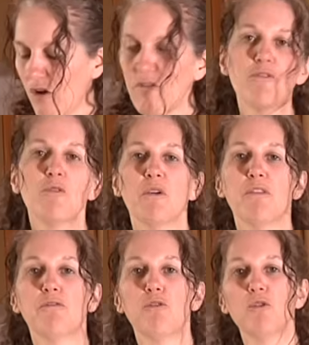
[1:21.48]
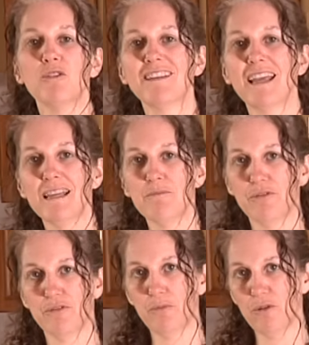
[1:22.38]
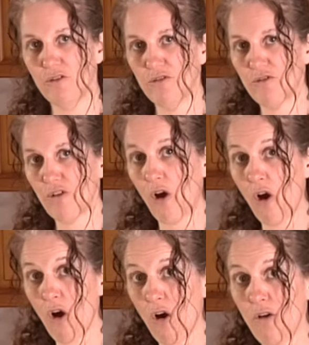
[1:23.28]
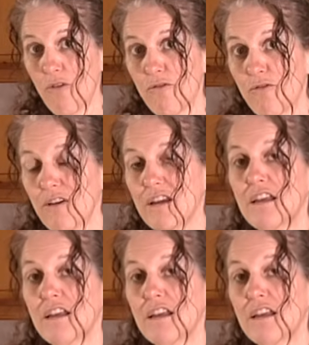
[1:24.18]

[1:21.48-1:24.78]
off with 4 tablespoons of